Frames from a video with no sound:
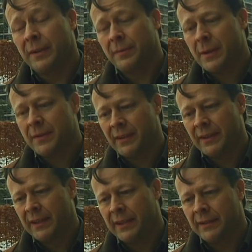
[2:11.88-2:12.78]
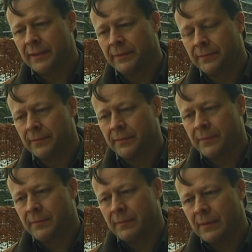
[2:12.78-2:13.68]
I spent a year
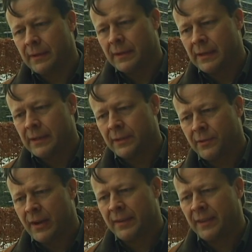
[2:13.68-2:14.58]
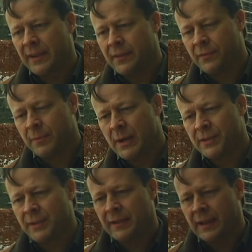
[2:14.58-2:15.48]
uh, trying to get
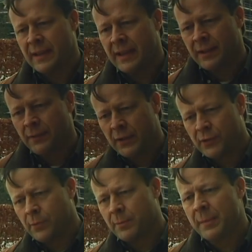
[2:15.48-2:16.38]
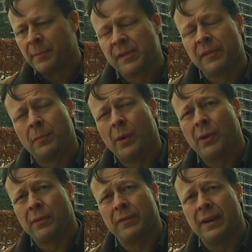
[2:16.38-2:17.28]
information together. Individual members of
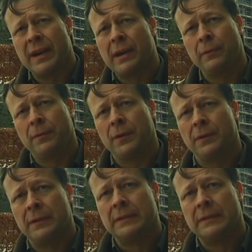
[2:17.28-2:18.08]
Borg were very helpful.